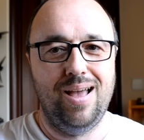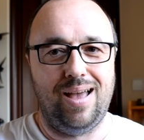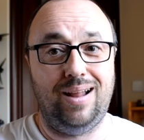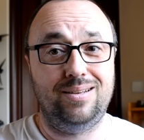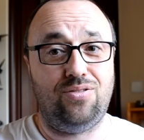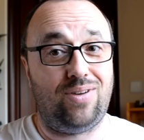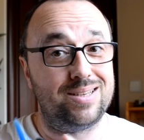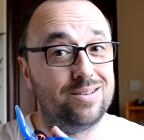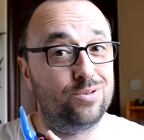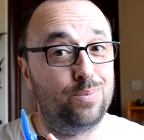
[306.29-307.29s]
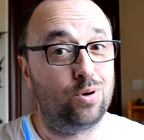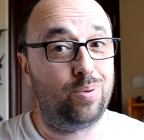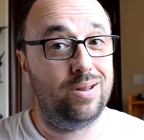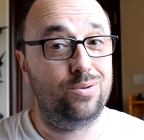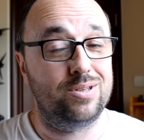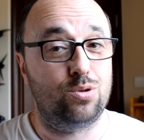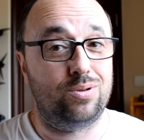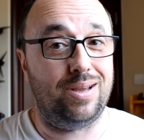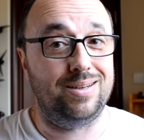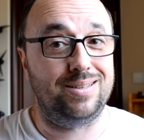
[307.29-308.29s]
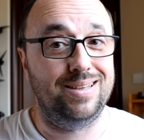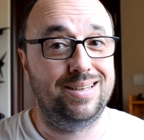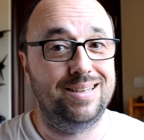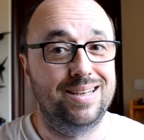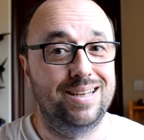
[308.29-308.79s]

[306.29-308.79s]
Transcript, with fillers: and the faster the propeller is rotating